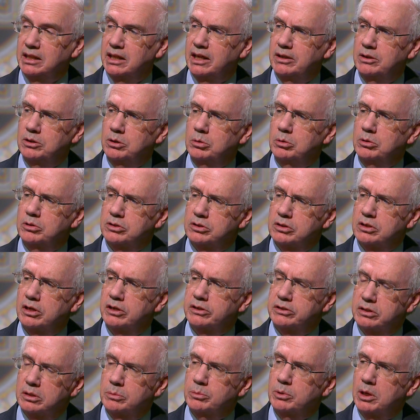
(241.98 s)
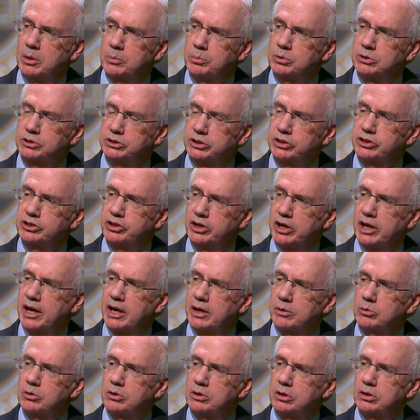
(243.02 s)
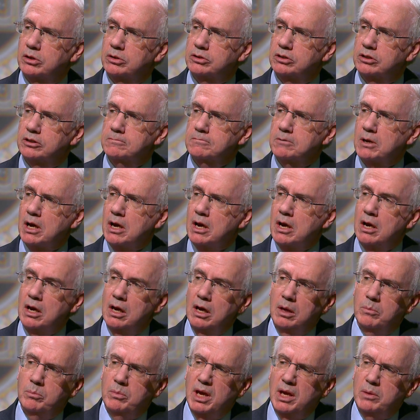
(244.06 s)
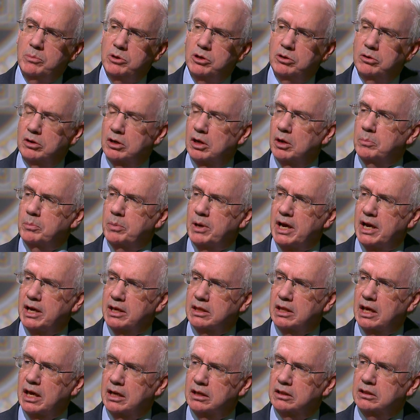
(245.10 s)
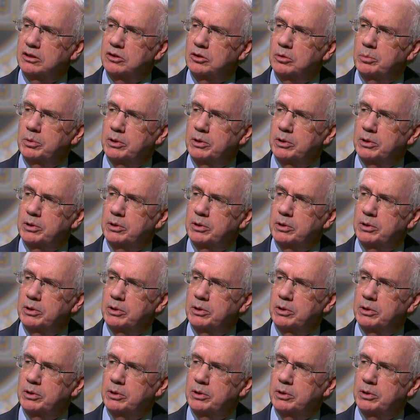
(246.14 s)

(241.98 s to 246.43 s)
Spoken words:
led to a discussion about precision agriculture. Yeah. And maybe you'd unpack that a little